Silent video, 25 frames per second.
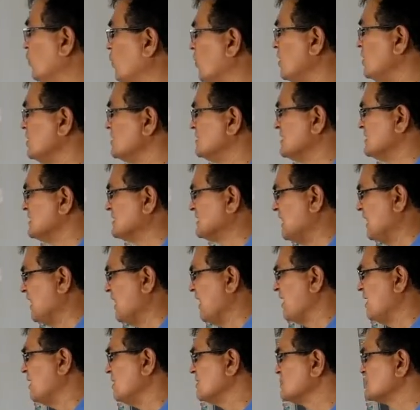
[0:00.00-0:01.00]
was his
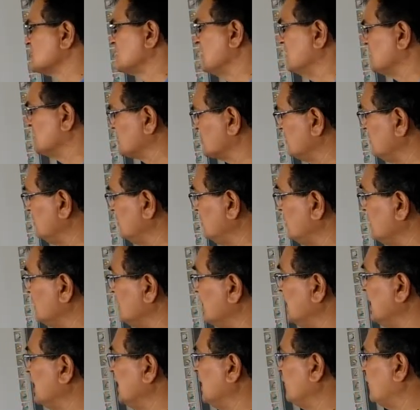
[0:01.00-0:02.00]
last lesson
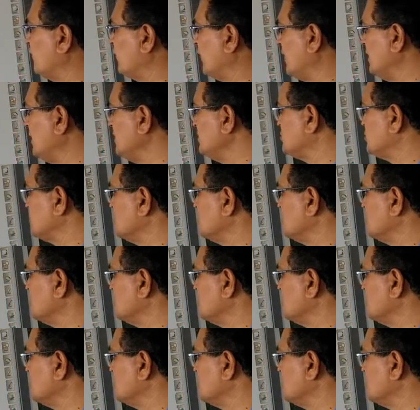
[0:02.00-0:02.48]
in French,